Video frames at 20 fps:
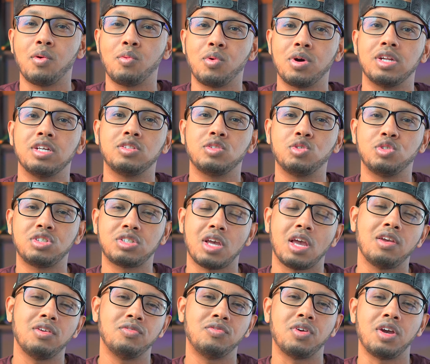wanted to
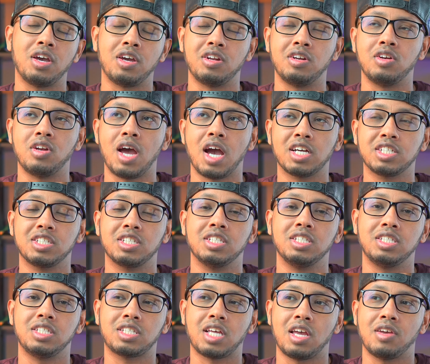save and
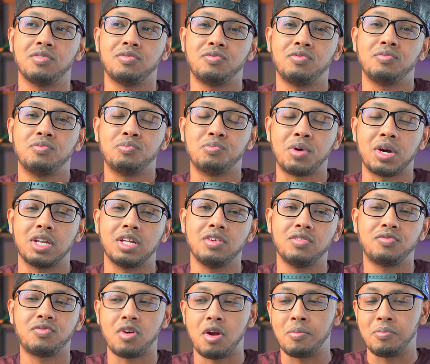actually save money
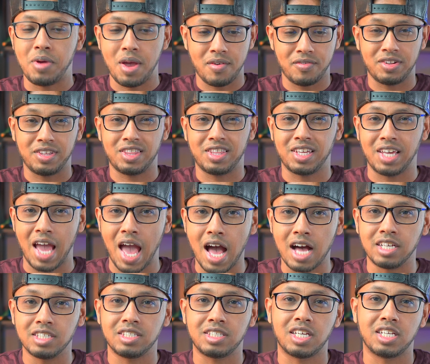from everything
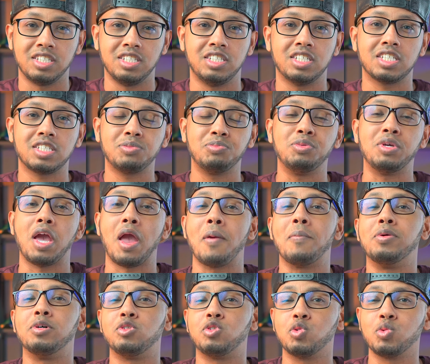else and just be
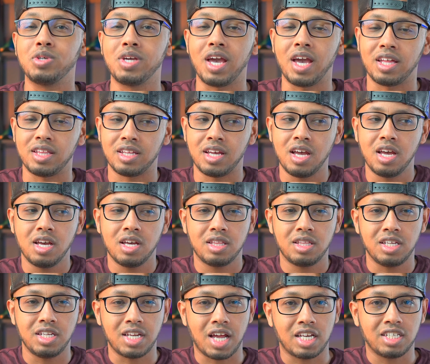able to get
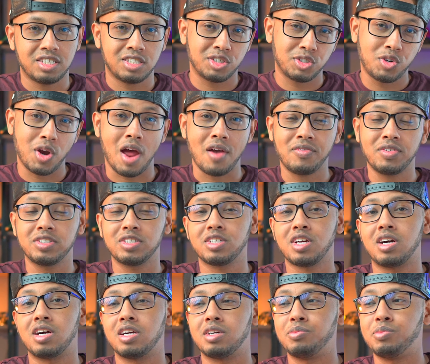the nicest graphics
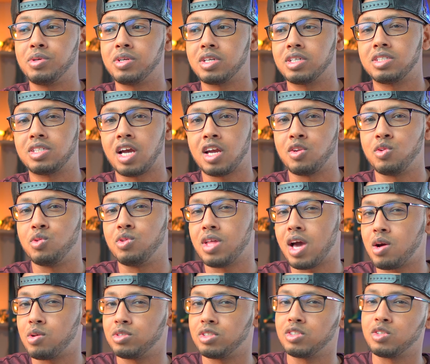card because I knew
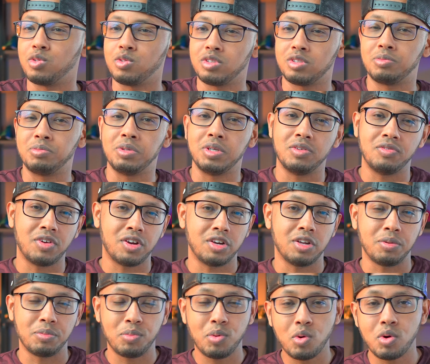that was going to be very
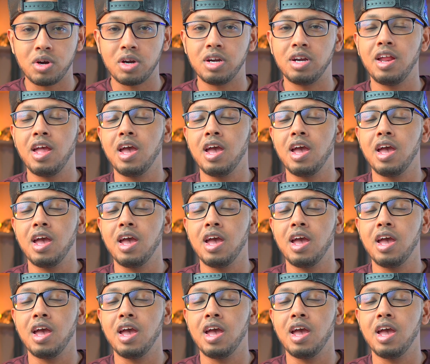important.